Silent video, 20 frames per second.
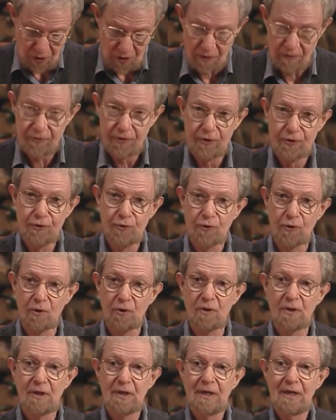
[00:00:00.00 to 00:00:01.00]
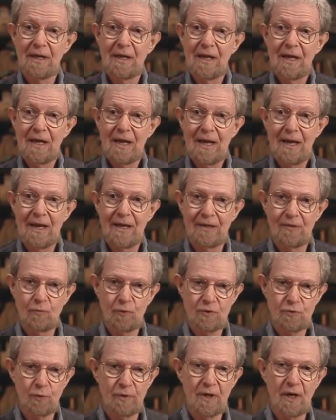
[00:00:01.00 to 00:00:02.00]
off the tool, and
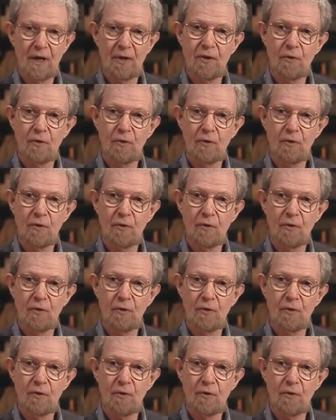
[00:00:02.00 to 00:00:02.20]
which would,